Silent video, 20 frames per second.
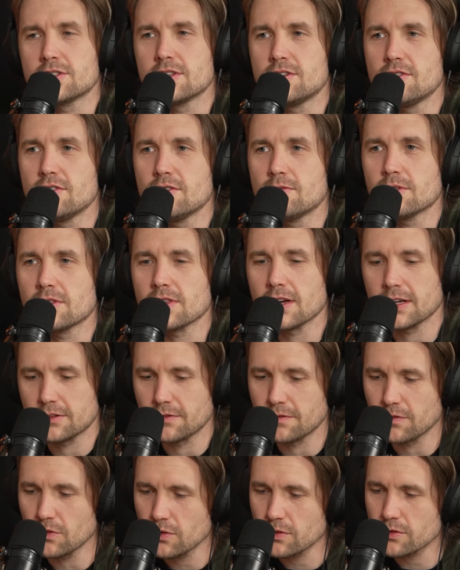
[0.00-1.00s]
the it? dude with like the
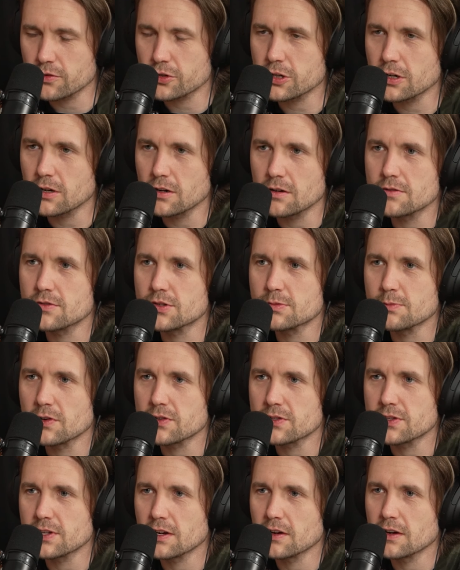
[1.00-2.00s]
floral shirt who
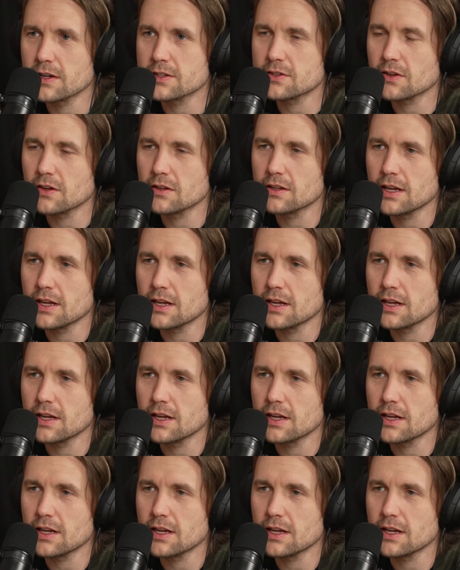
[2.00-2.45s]
smokes cigarettes all